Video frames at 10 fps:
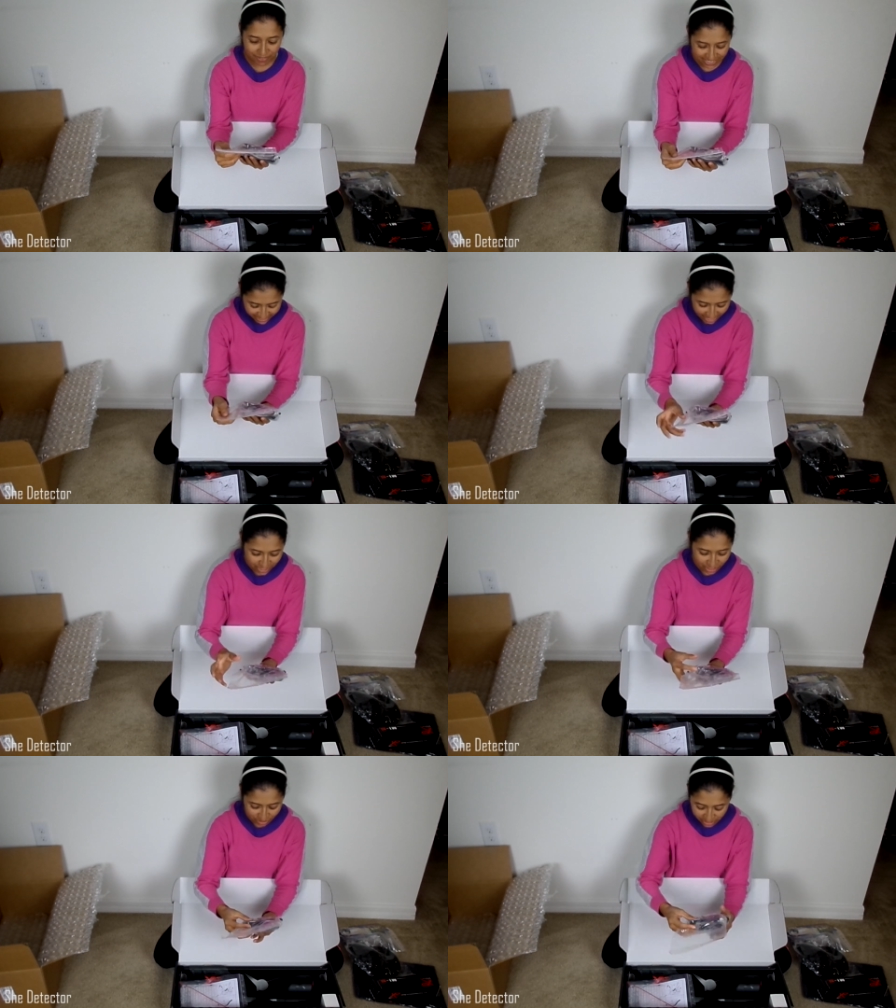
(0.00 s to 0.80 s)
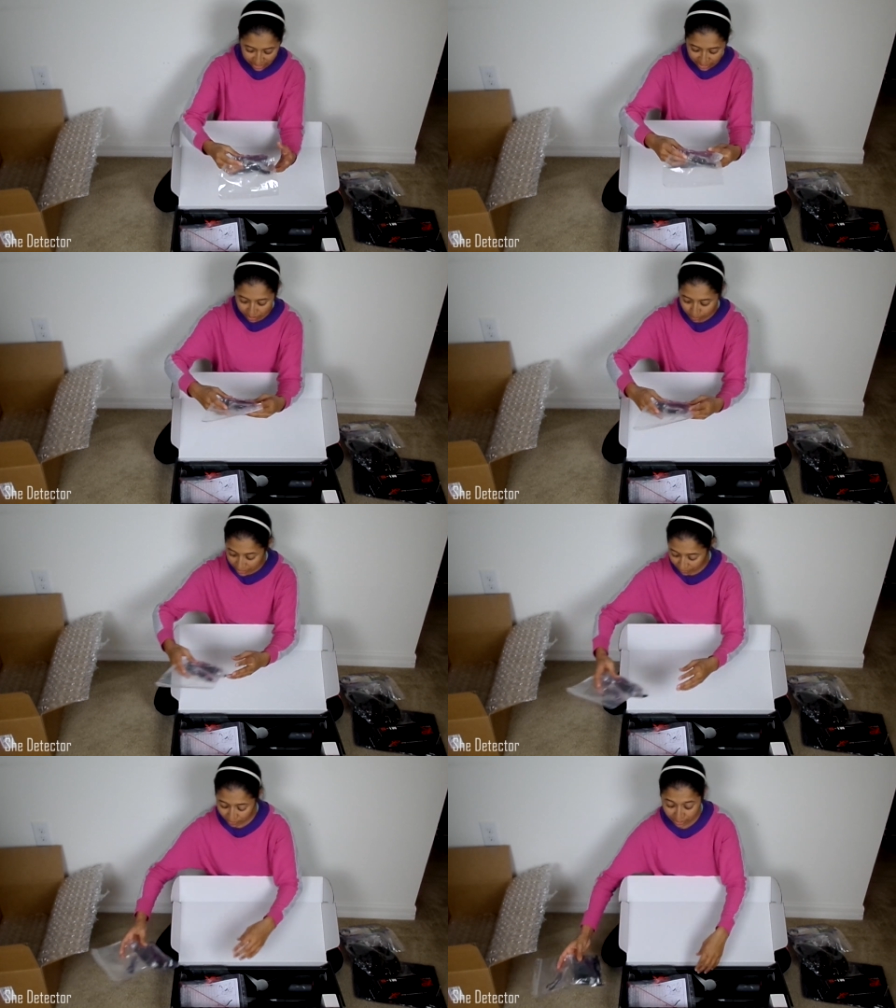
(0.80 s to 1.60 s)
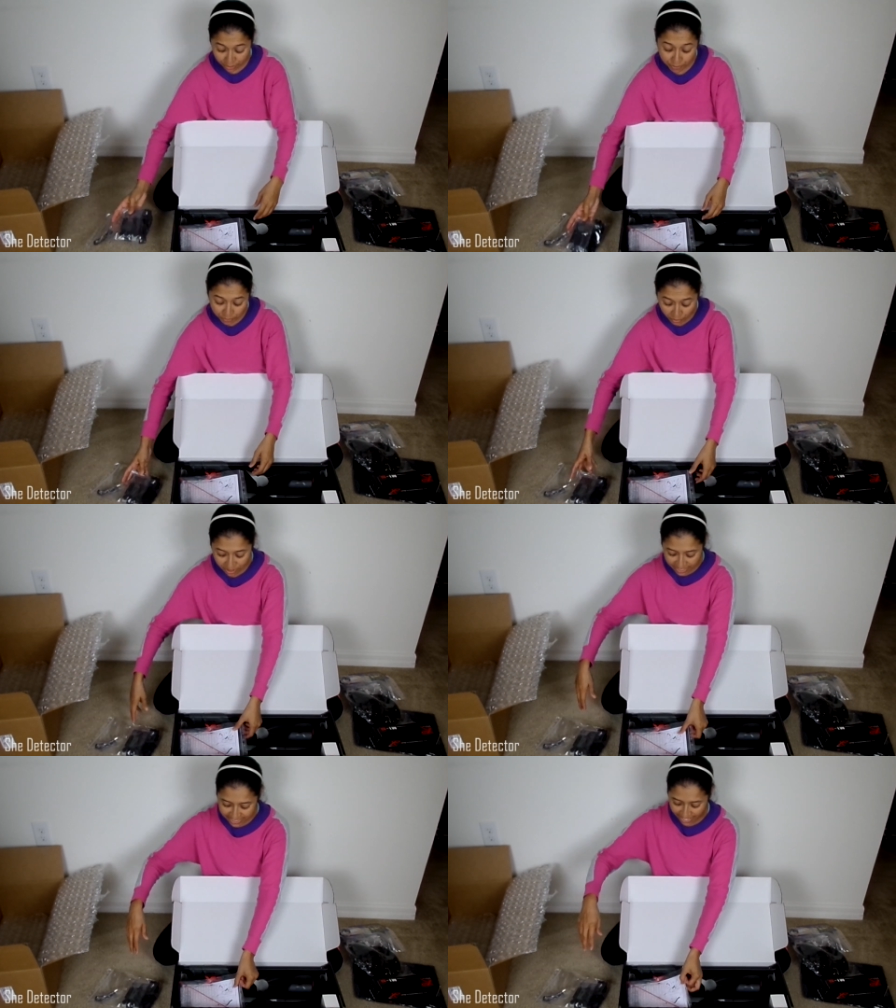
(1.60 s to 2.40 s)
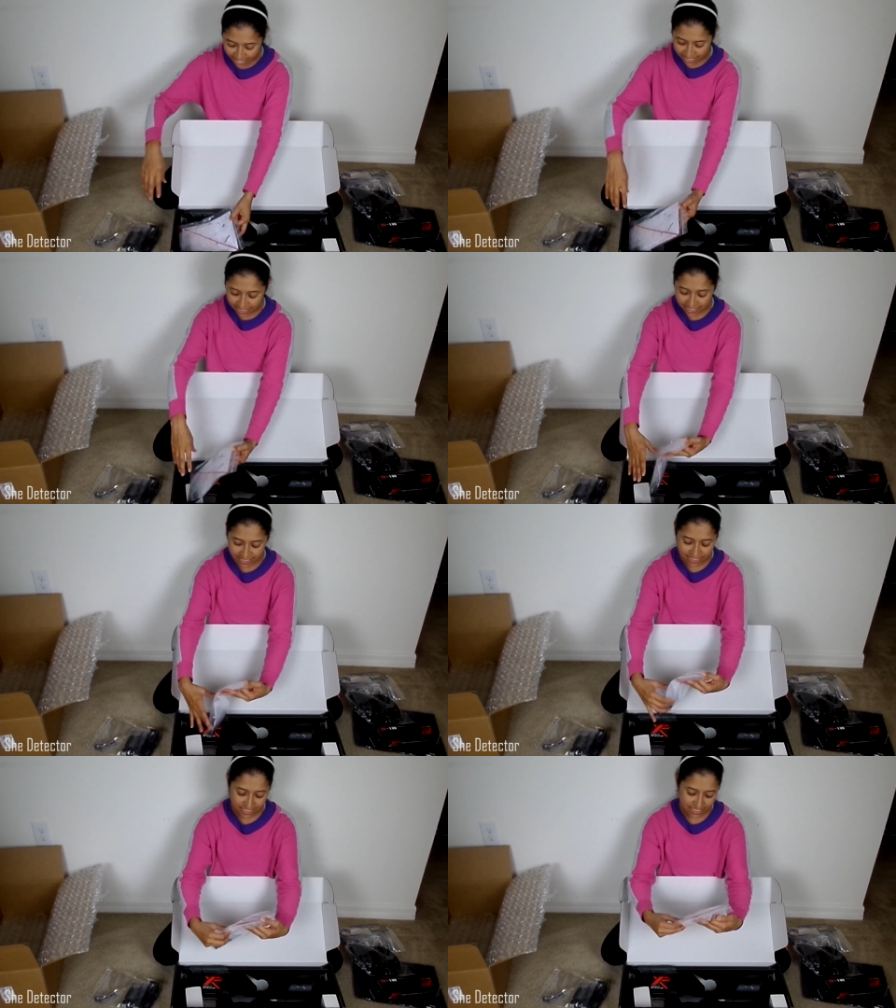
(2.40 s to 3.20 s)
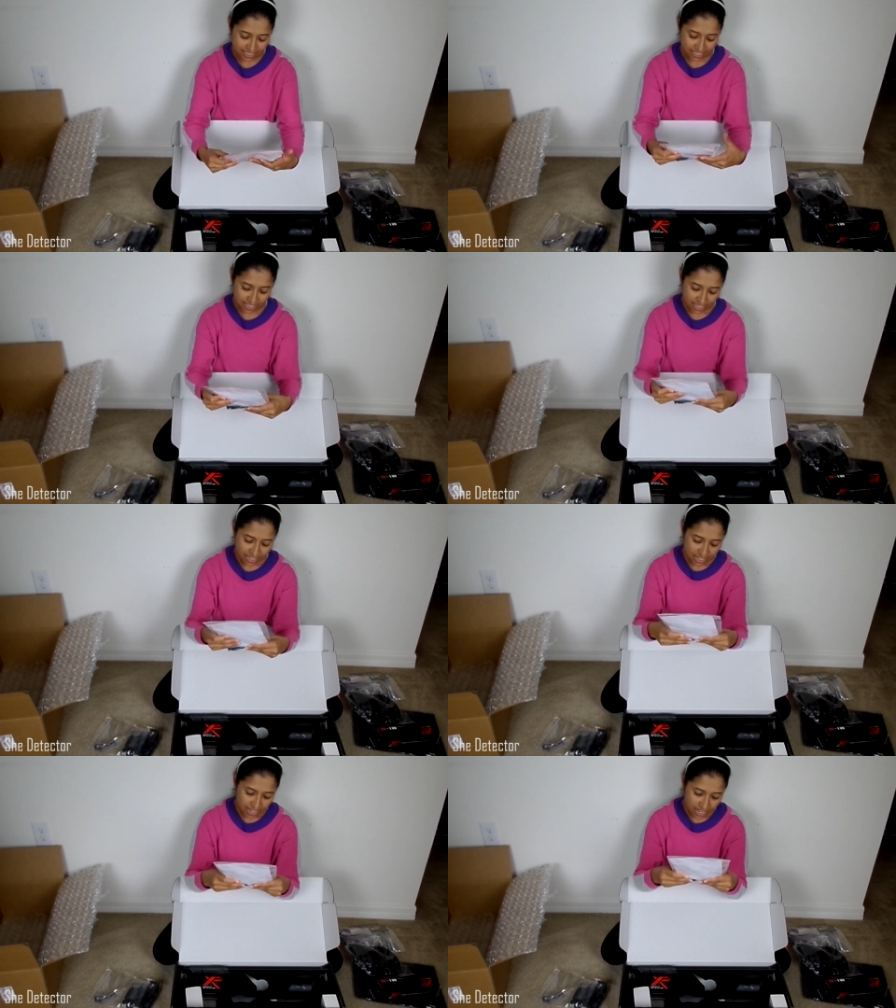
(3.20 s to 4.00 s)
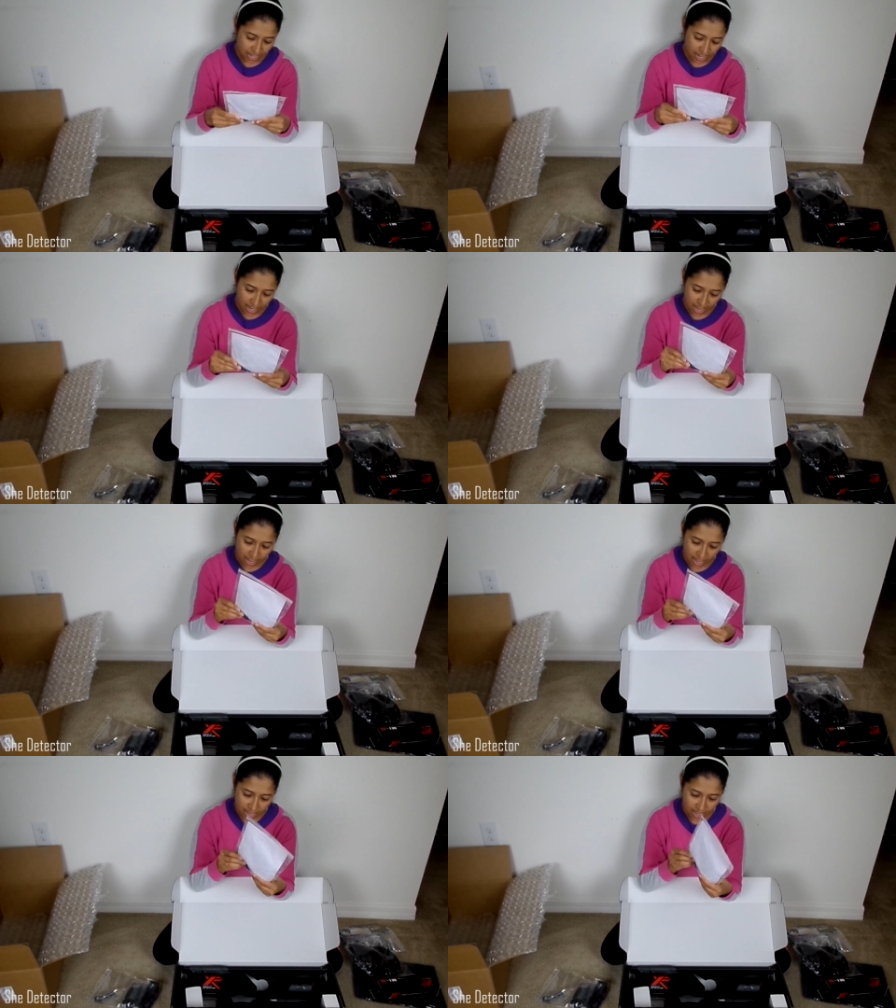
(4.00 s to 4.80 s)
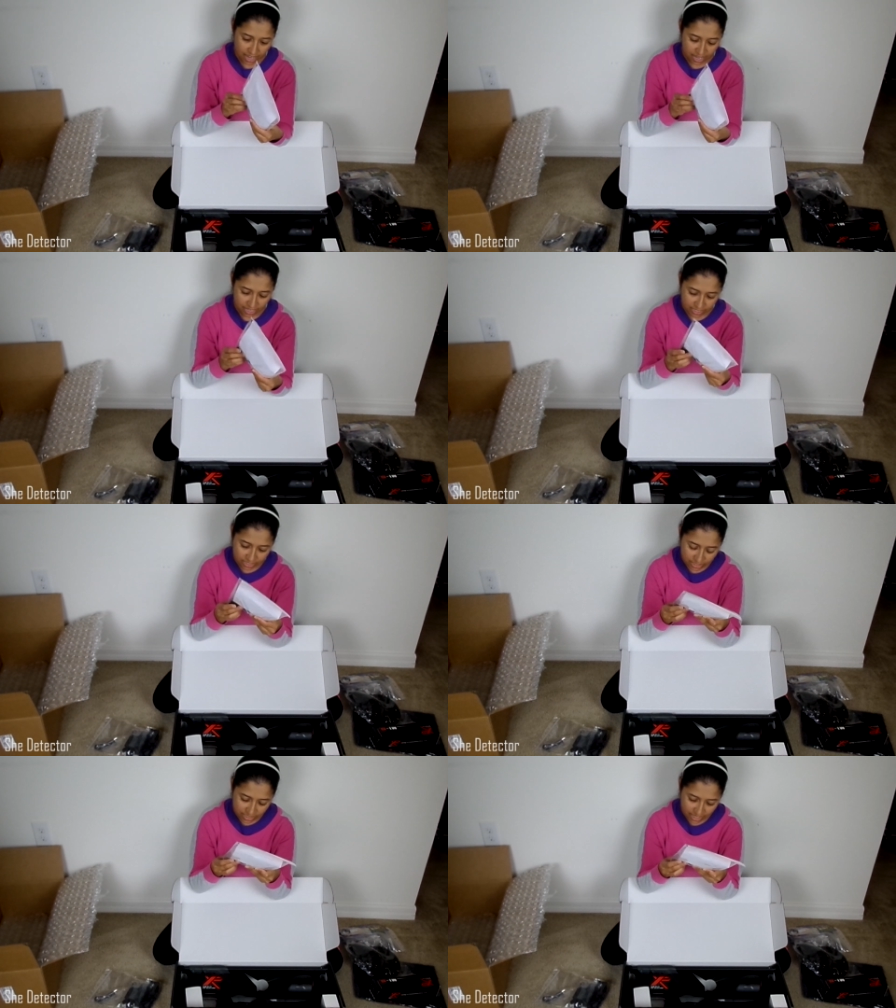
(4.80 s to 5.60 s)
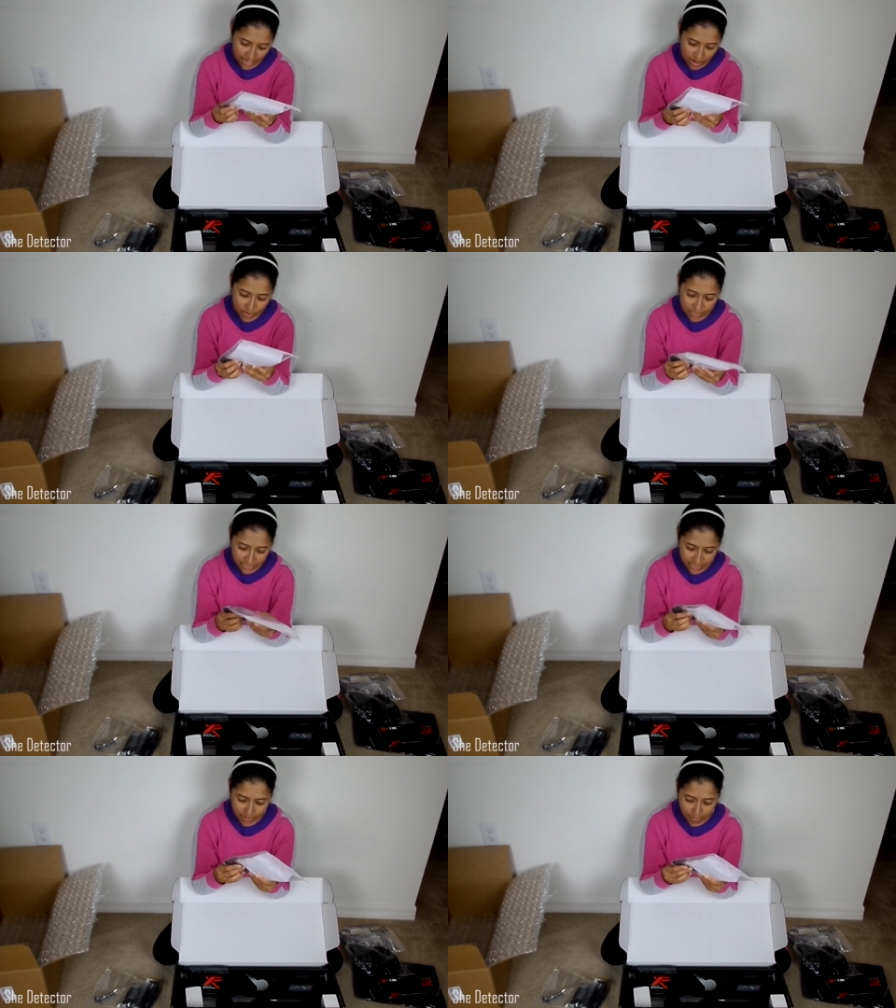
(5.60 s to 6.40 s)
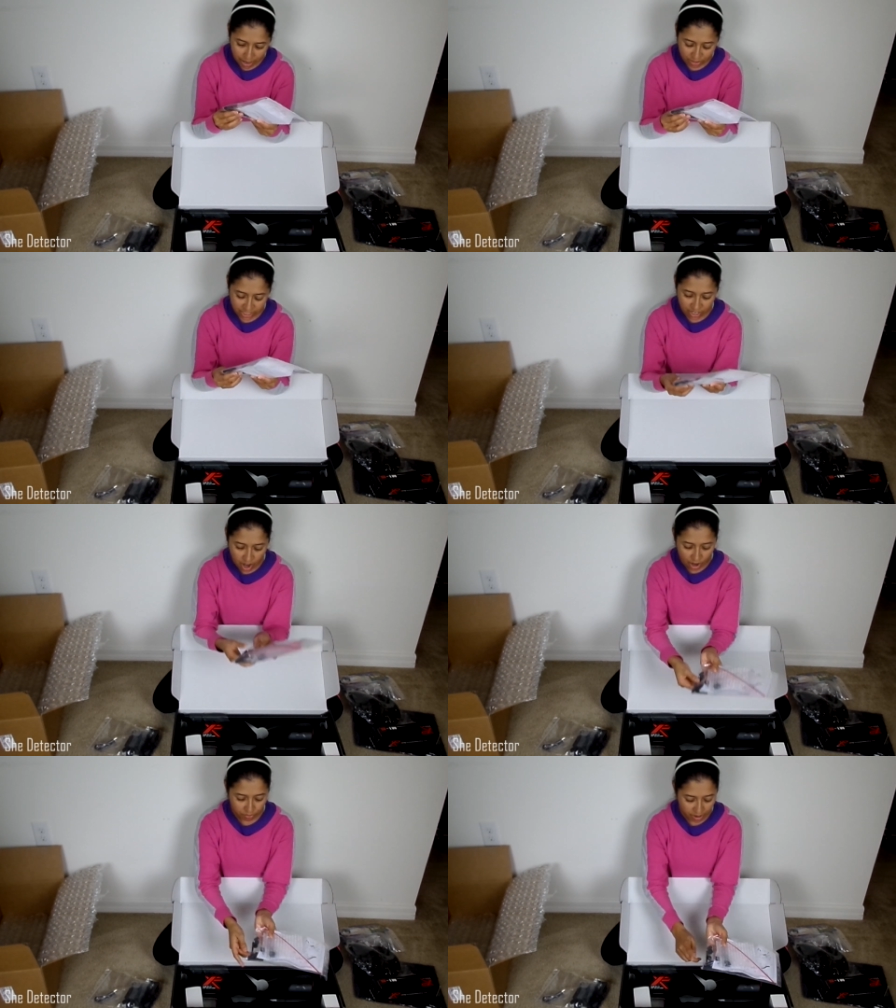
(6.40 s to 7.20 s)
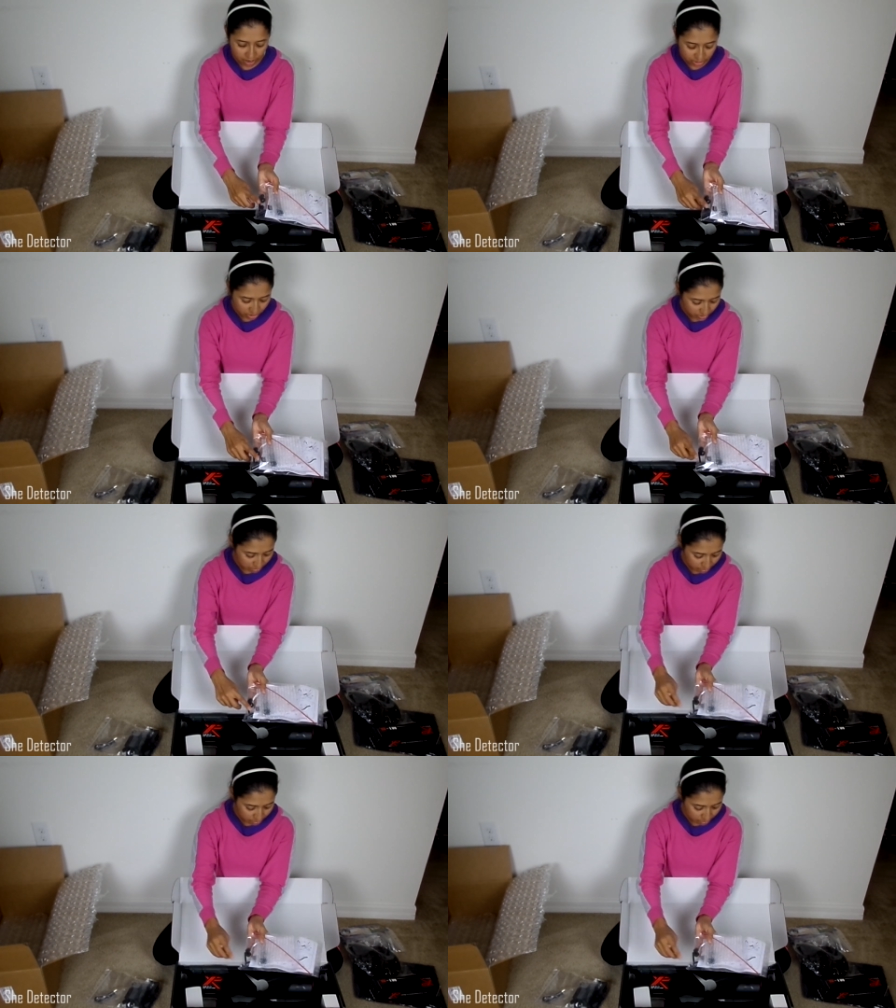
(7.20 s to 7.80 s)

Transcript: accessories specifically for the Deus. And looks like, oh, this is the mounting hardware, so we can